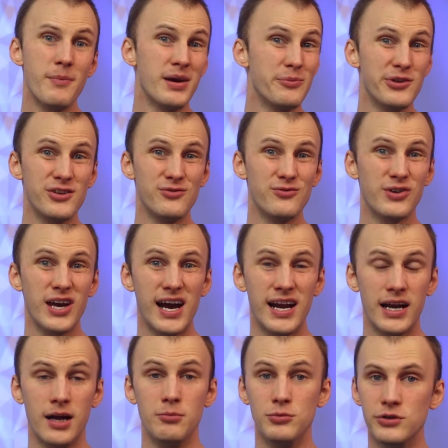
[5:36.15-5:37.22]
Maybe you've
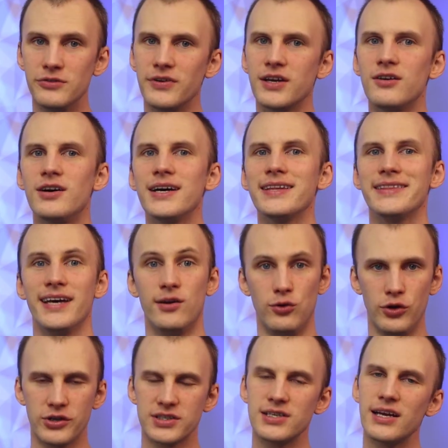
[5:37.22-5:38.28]
got a moving light that
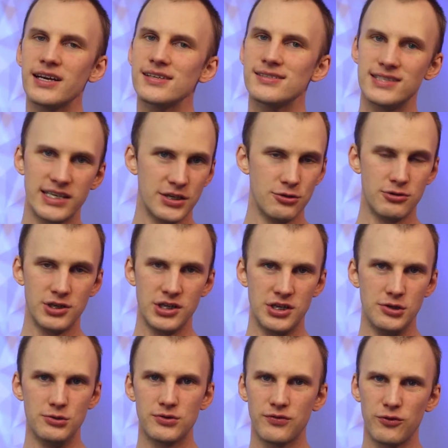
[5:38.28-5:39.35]
looks nice that you could
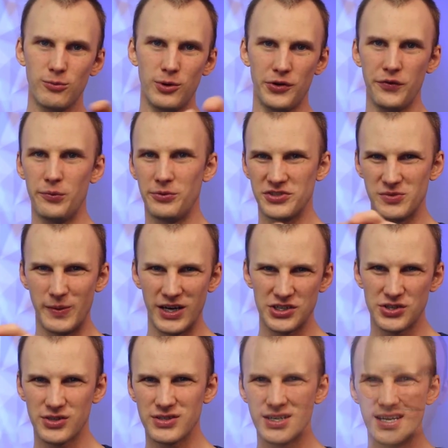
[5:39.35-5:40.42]
use for multiple
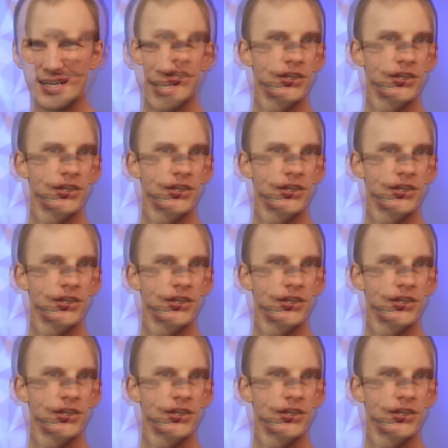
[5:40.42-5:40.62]
specials.